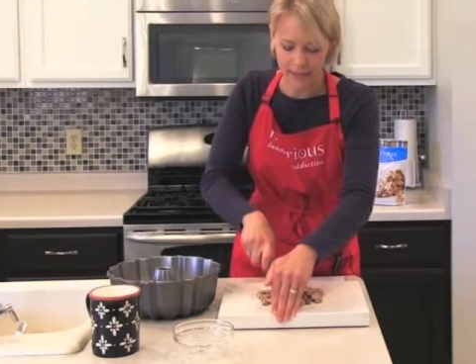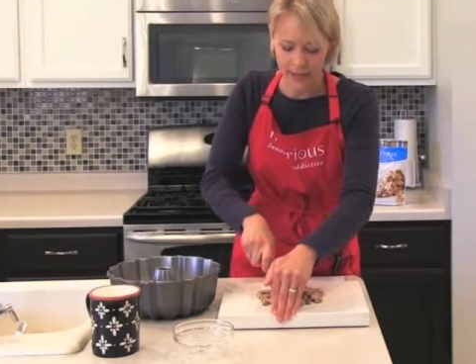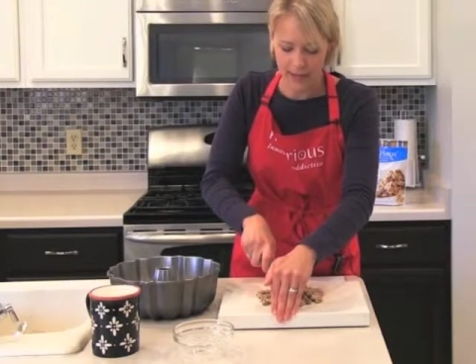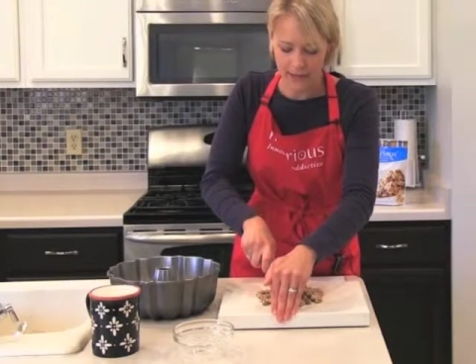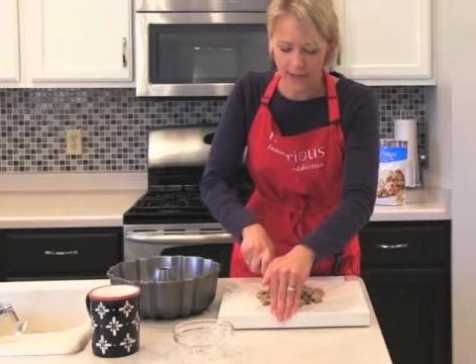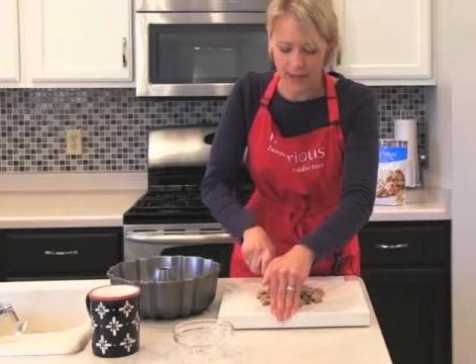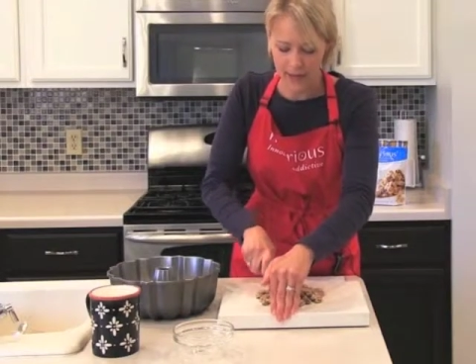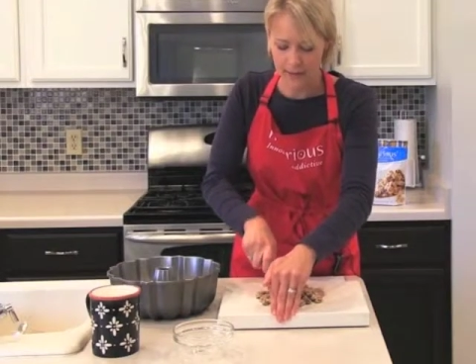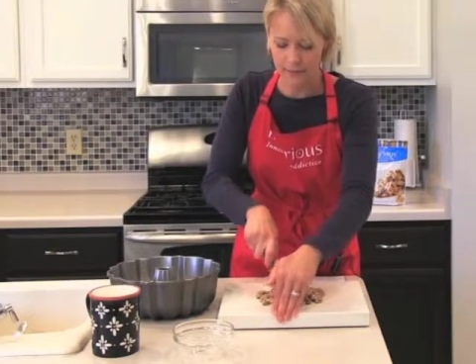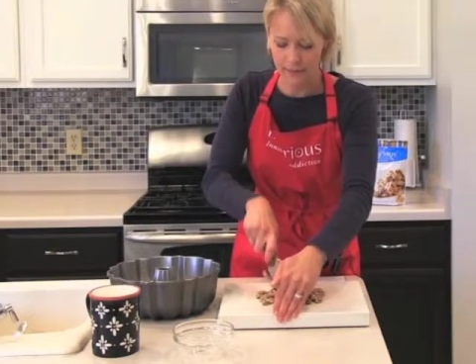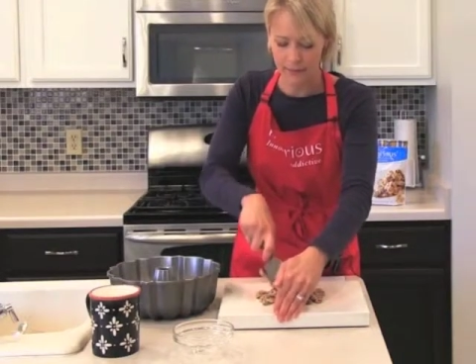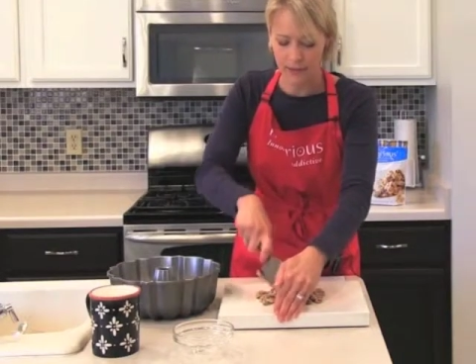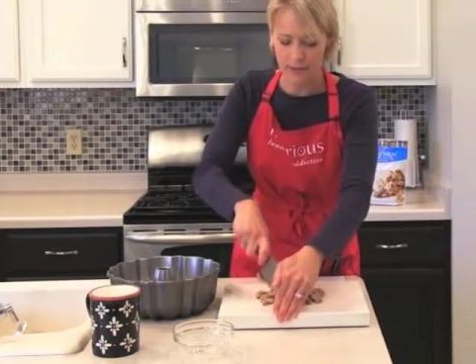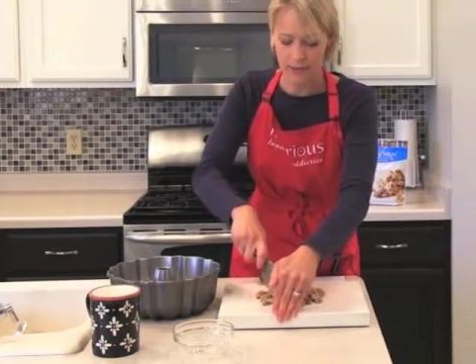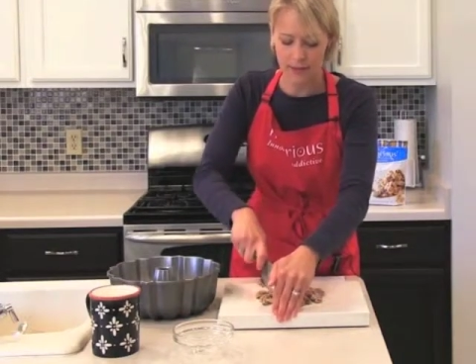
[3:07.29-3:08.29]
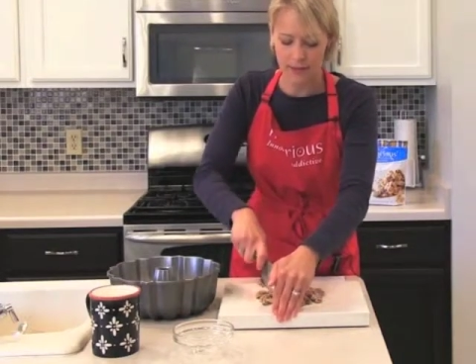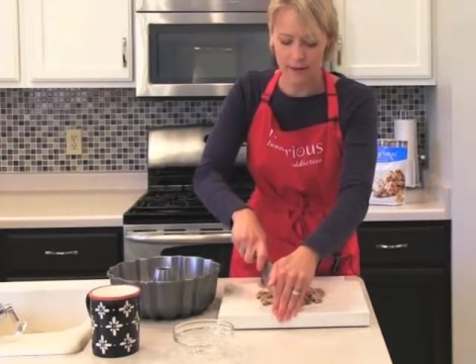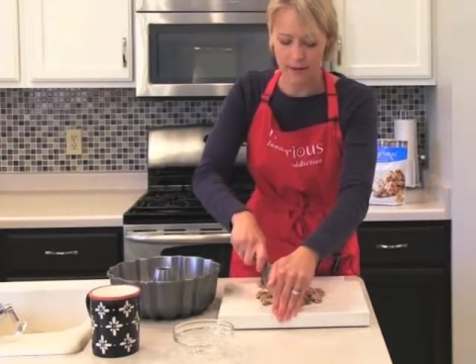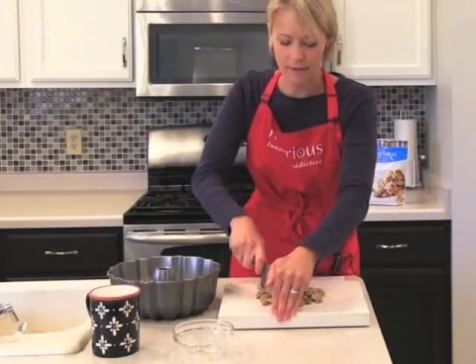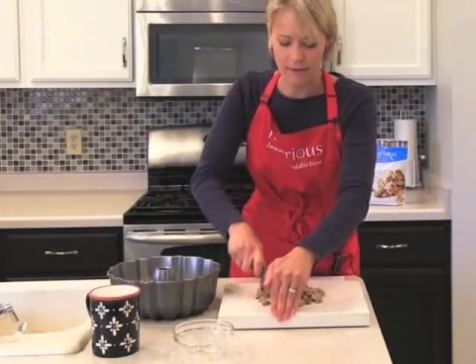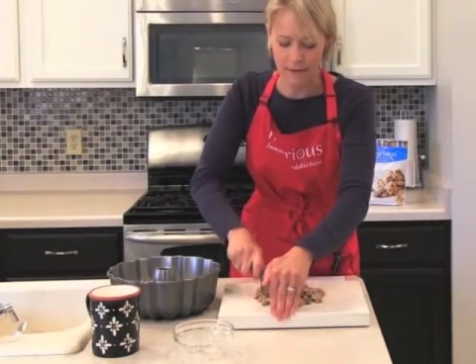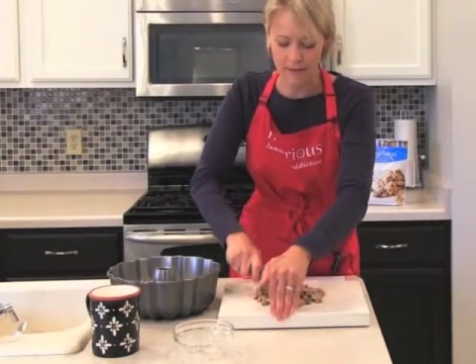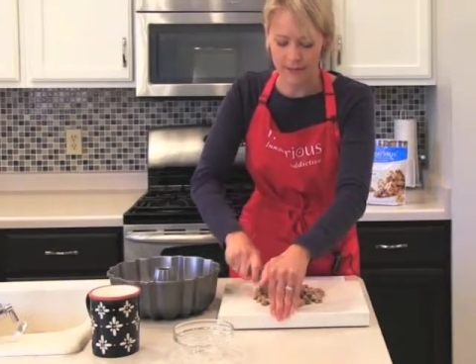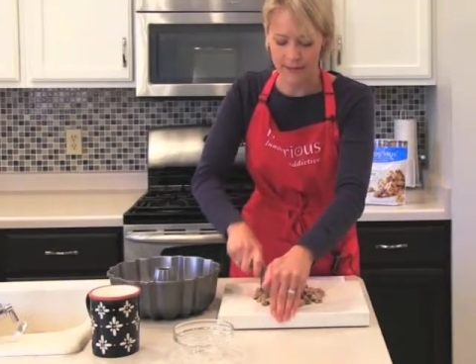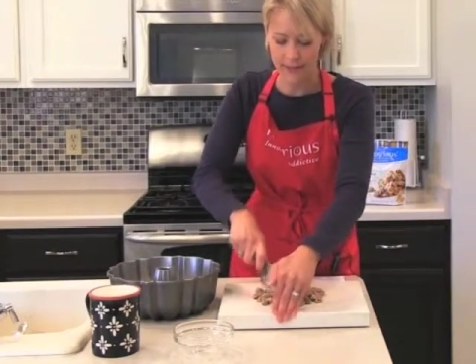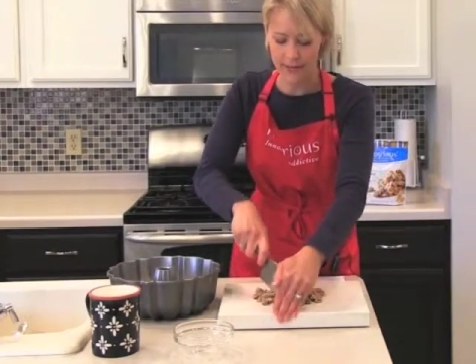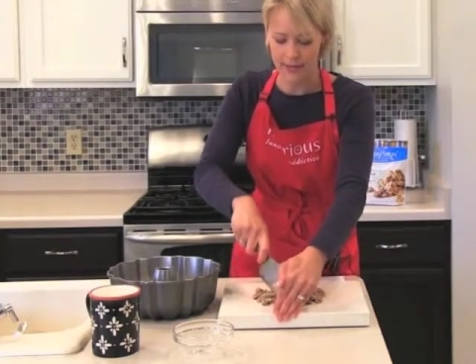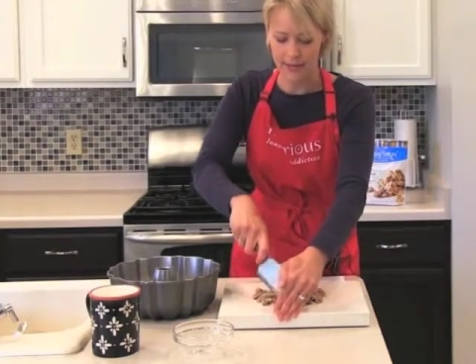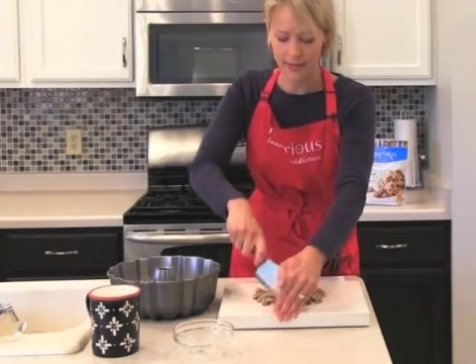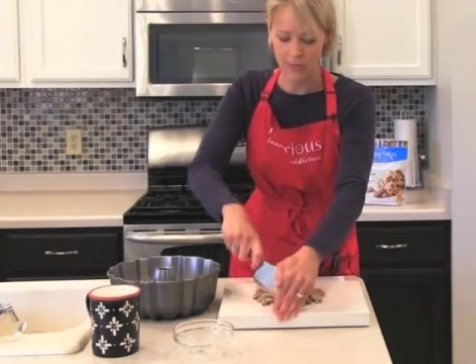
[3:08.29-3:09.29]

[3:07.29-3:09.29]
not a lot, but just enough that it's not